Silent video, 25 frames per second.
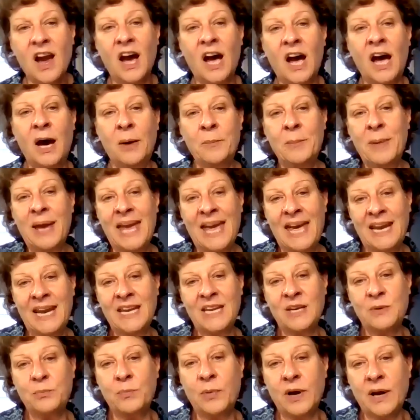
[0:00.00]

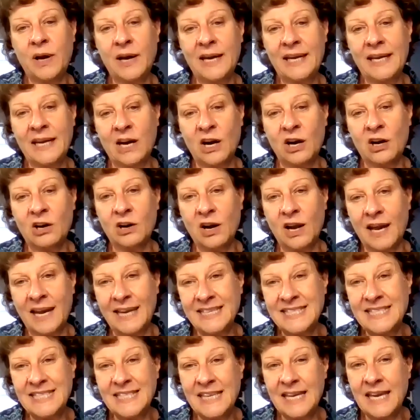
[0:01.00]
headed by our
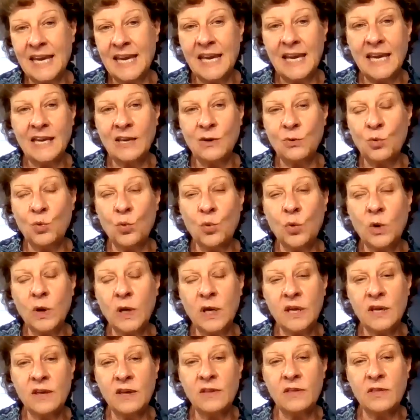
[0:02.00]
IDA
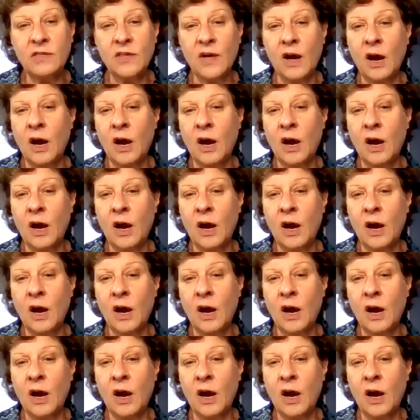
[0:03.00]
with